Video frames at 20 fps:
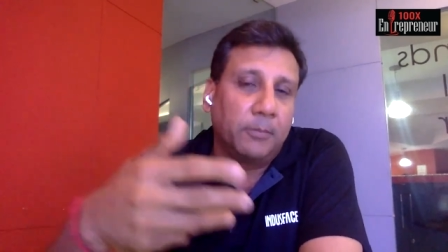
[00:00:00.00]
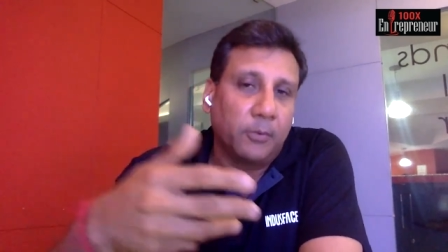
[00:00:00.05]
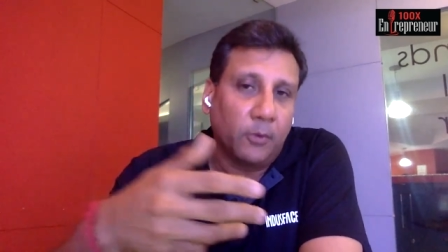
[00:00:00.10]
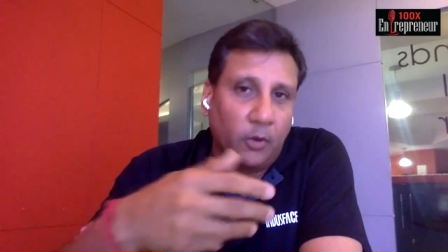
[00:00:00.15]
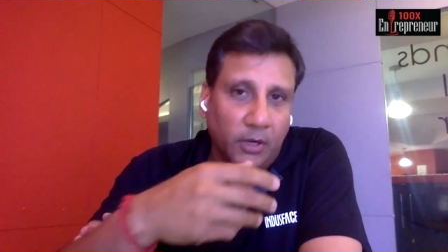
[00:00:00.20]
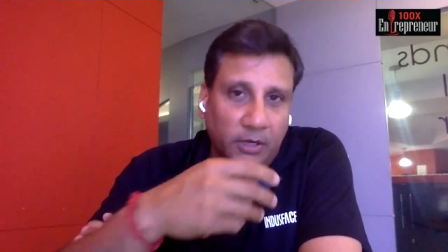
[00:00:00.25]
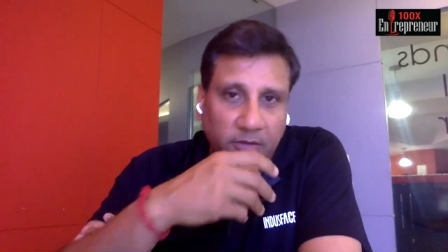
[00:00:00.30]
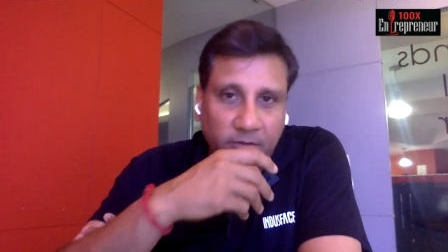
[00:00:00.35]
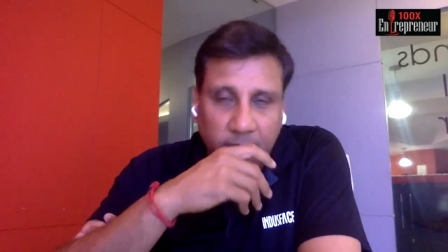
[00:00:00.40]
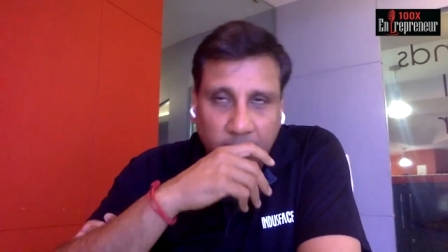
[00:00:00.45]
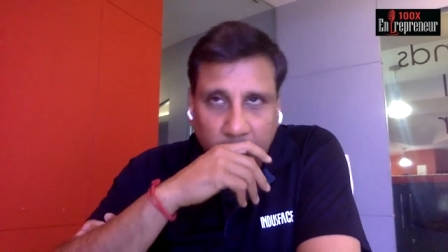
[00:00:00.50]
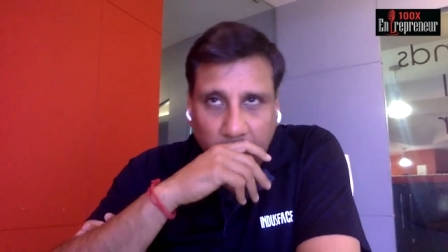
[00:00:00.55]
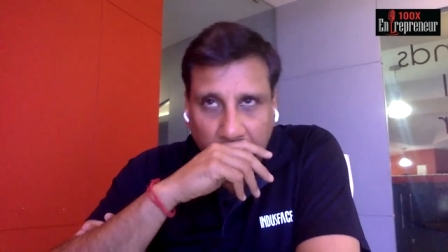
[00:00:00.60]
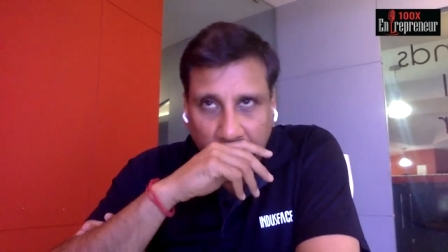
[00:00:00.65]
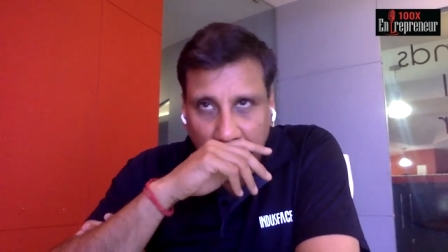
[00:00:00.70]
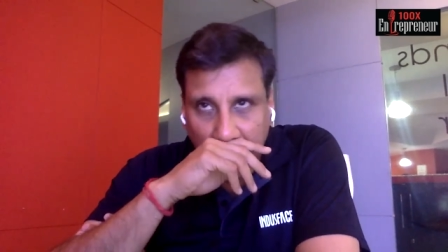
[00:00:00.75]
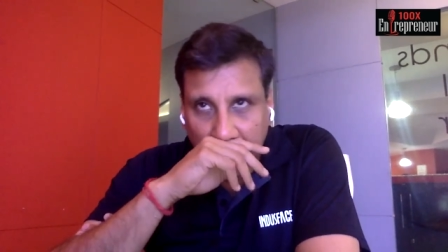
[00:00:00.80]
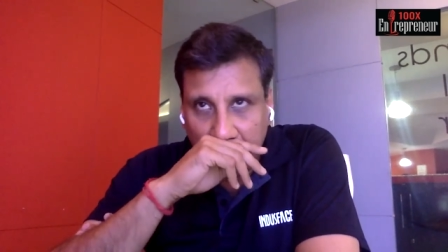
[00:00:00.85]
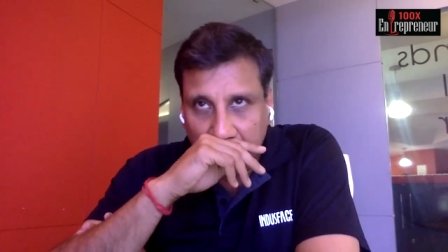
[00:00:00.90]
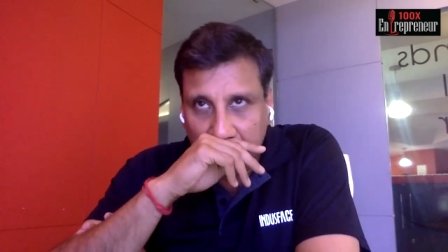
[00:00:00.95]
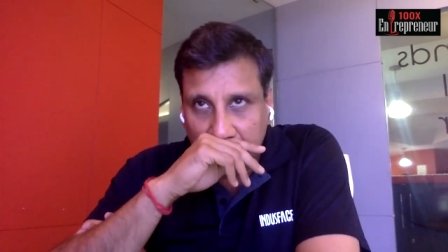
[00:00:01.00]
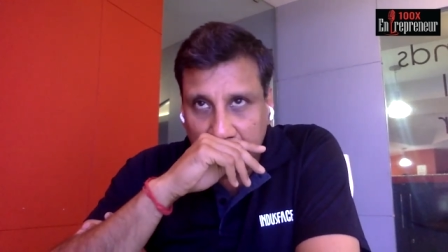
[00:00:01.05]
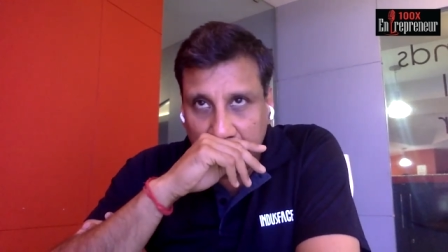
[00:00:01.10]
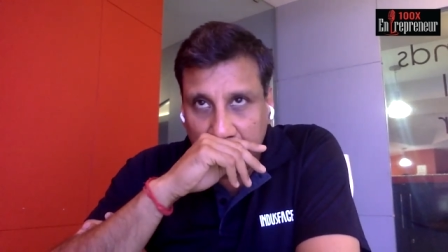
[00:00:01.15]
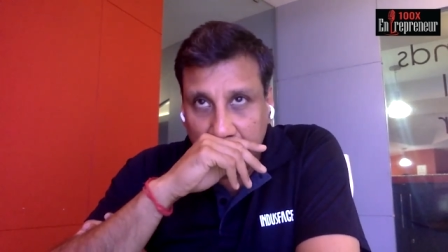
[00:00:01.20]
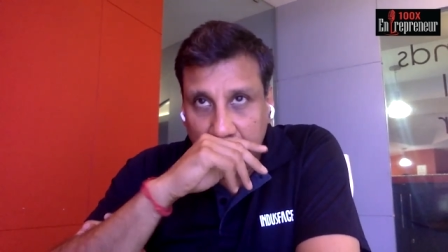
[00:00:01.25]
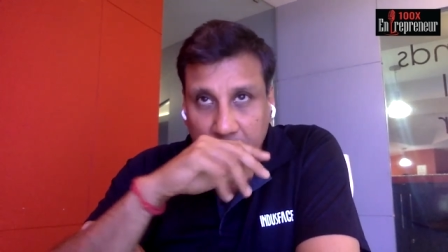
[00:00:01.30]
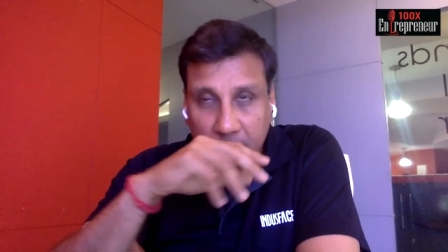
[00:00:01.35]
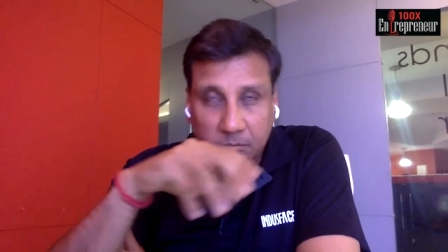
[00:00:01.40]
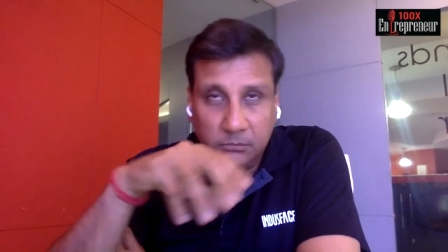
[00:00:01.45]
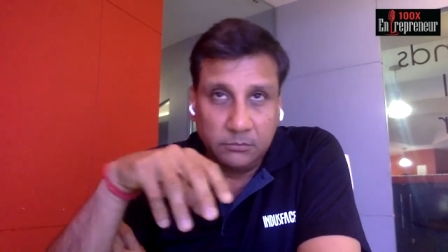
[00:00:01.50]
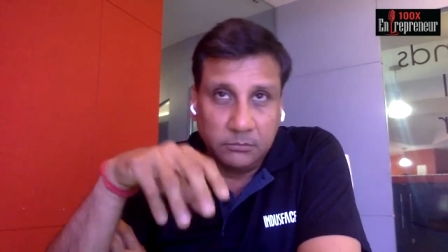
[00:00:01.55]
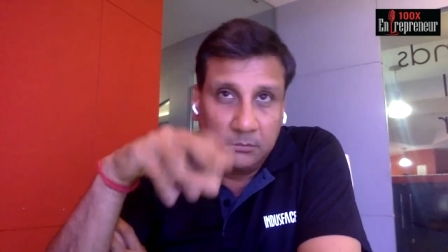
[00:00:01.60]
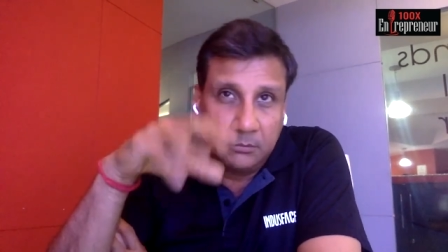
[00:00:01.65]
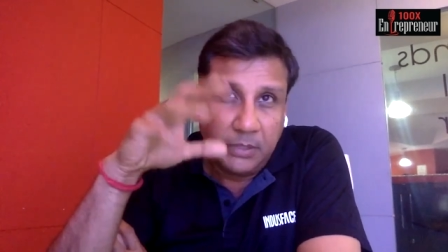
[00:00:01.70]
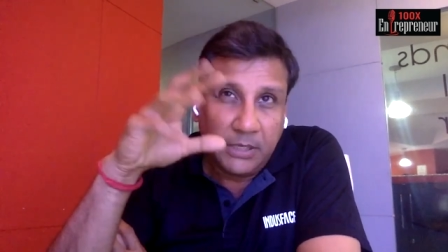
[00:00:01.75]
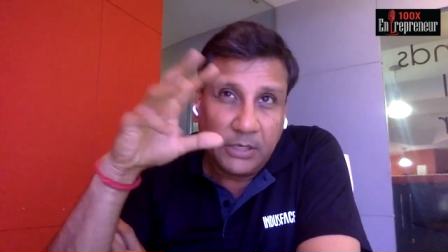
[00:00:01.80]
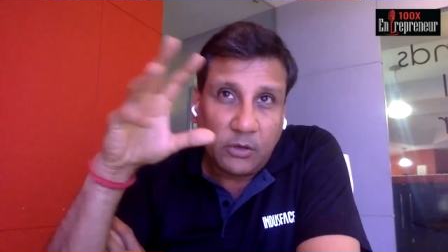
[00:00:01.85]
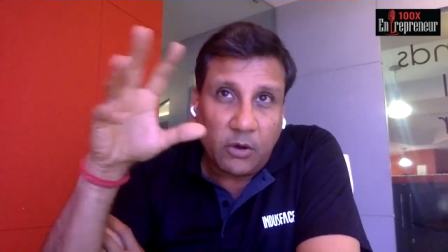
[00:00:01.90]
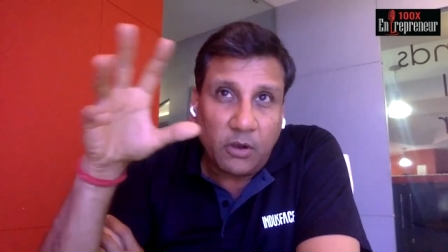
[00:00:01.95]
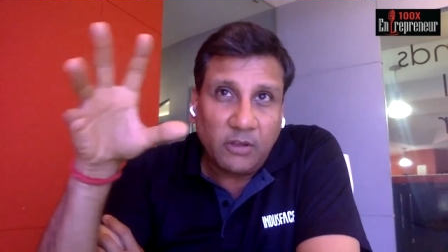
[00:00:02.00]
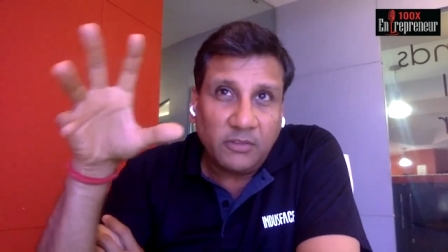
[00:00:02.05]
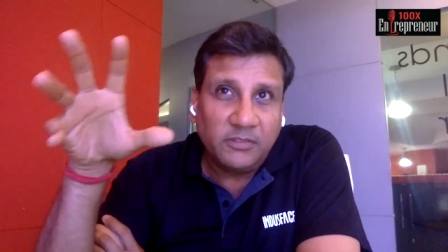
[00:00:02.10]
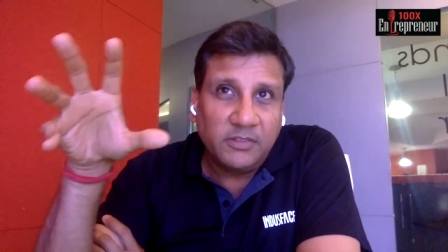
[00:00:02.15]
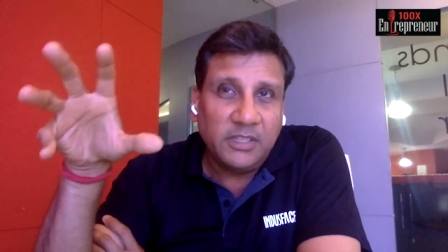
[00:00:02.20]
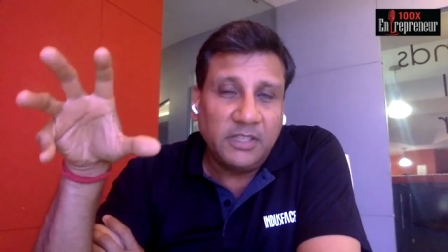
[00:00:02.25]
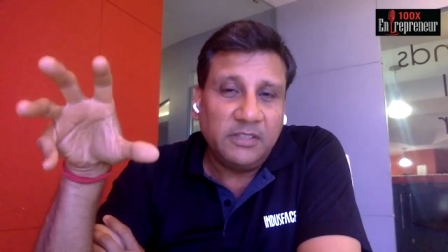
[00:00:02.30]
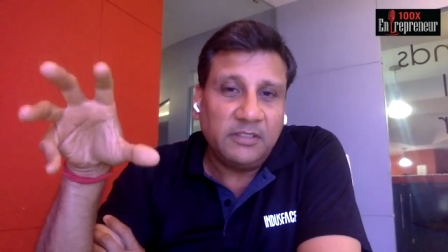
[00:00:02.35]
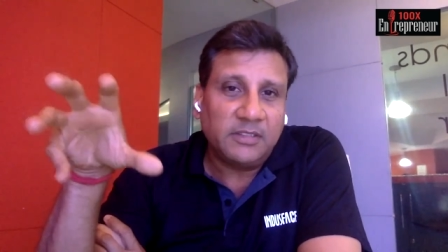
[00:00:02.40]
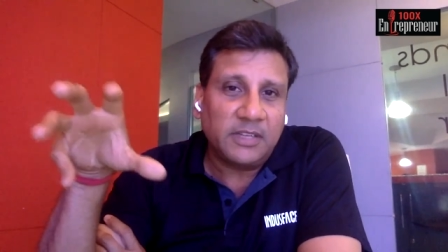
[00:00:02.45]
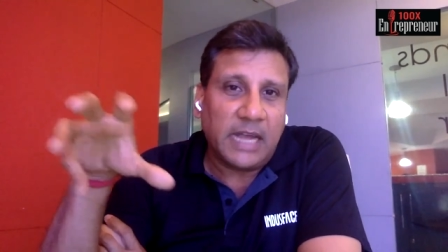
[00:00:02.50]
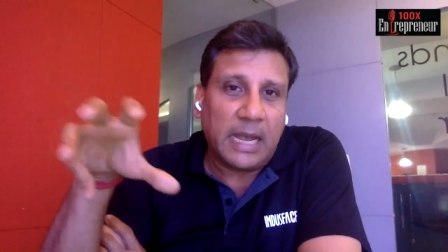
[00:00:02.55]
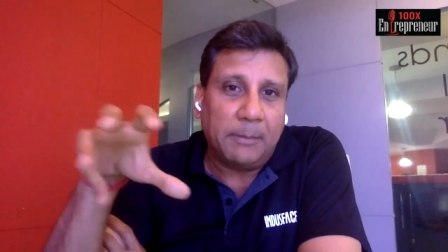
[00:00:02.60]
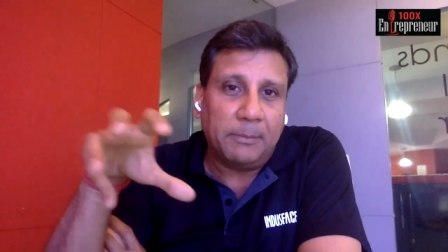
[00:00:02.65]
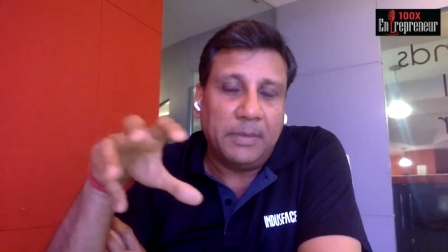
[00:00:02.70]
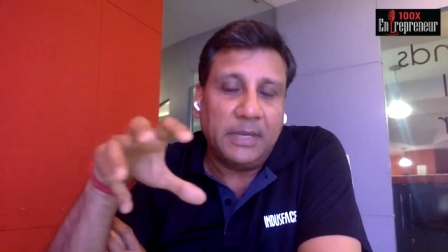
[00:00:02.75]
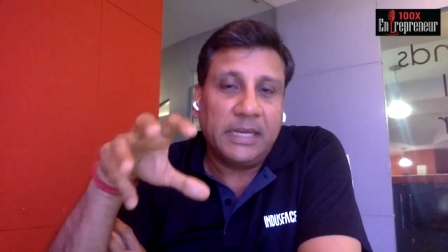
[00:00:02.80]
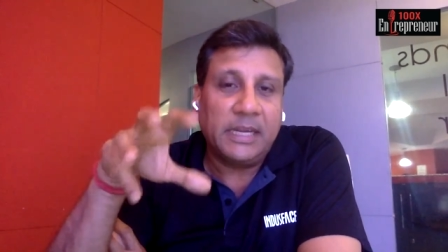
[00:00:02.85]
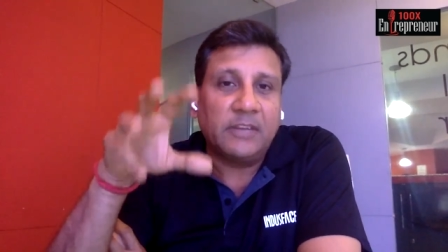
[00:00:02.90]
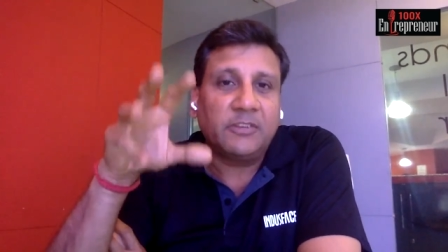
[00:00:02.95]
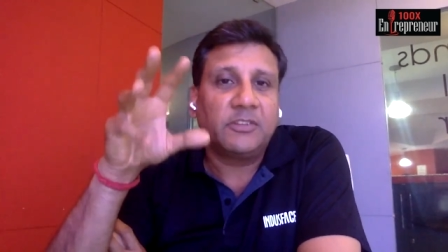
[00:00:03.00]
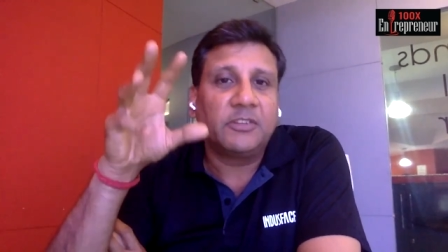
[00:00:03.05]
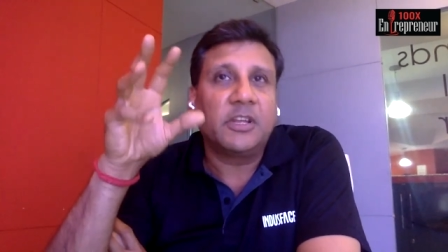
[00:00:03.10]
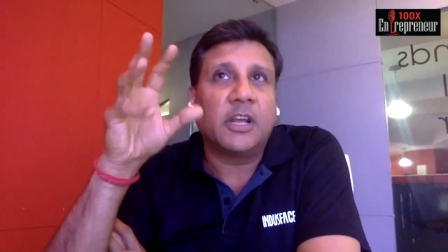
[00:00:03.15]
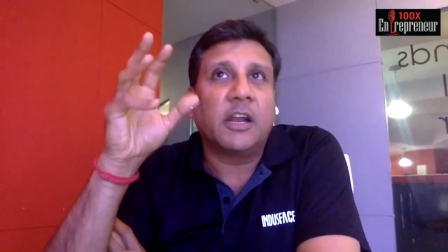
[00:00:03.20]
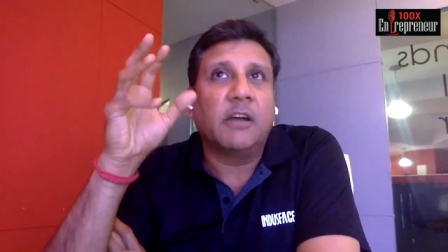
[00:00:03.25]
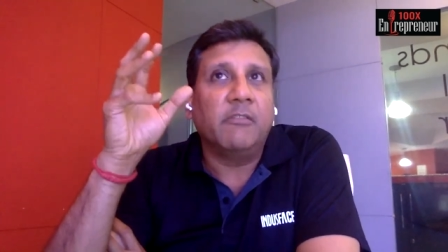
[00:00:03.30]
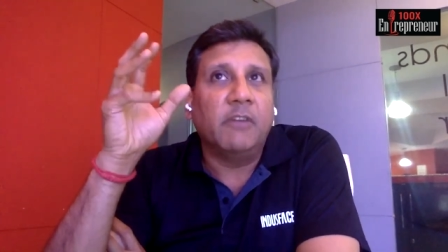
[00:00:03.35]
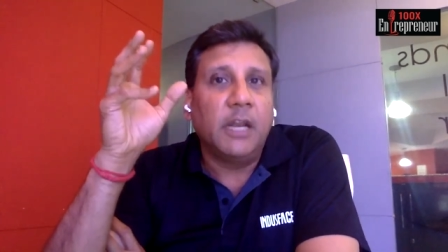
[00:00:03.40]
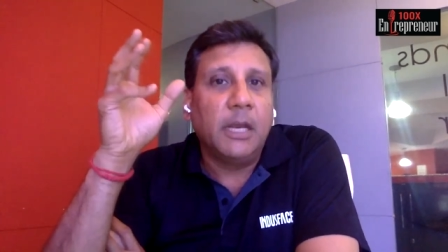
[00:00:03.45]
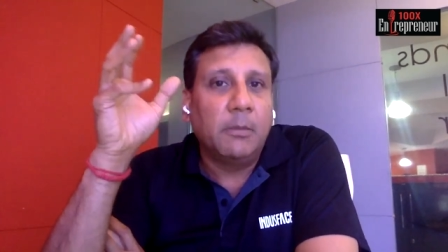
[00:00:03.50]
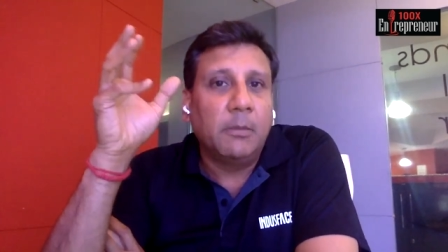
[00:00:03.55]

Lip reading: employees. because these applications